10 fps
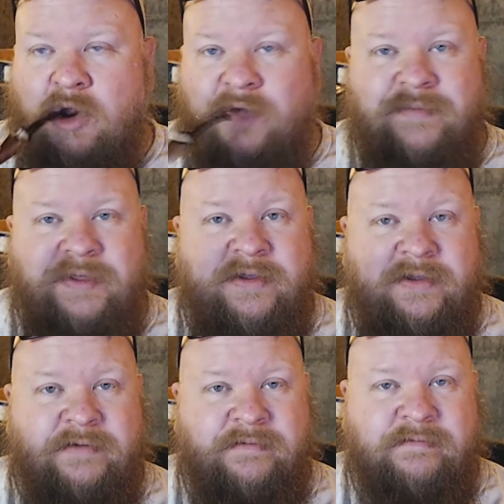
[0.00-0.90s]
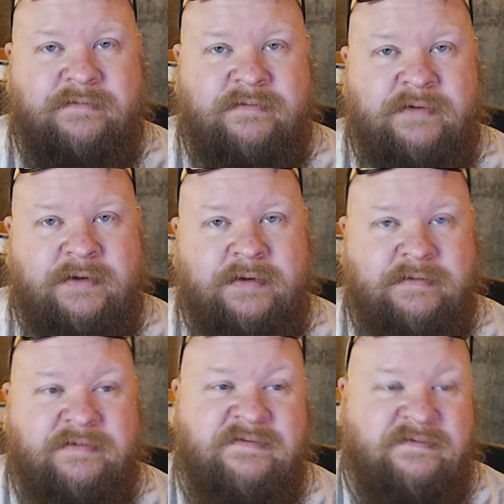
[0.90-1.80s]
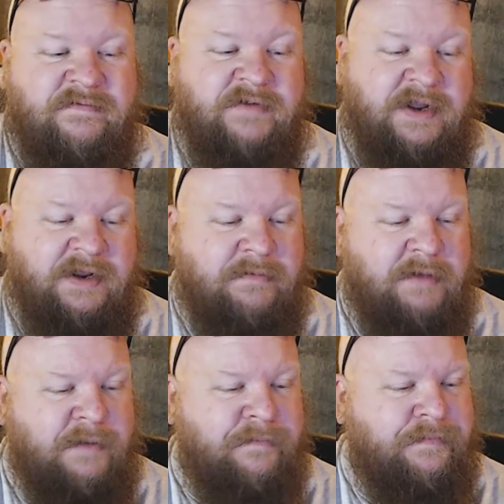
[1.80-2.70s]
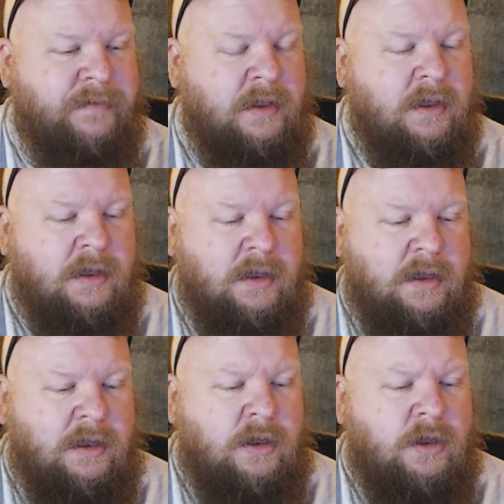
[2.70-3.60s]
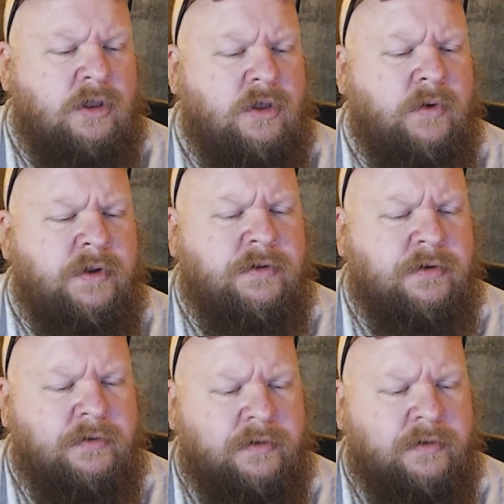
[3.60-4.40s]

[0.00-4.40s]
This is funny to me. You enter the